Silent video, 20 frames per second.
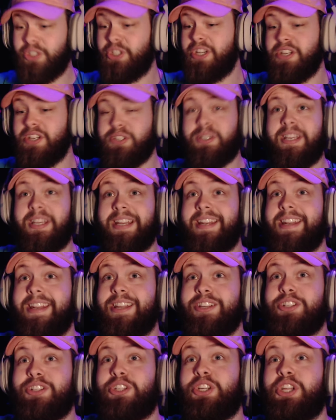She's getting
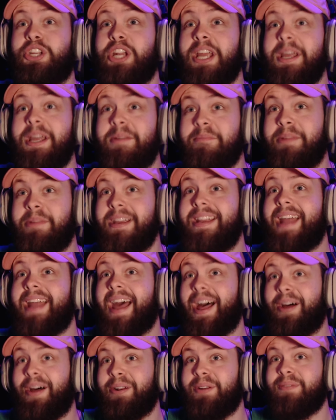the shit beat
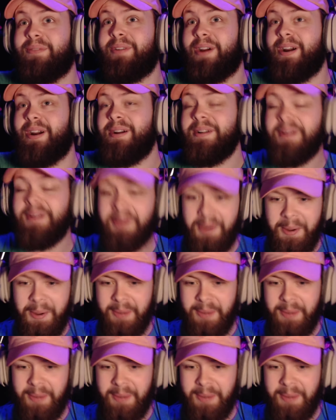out of her.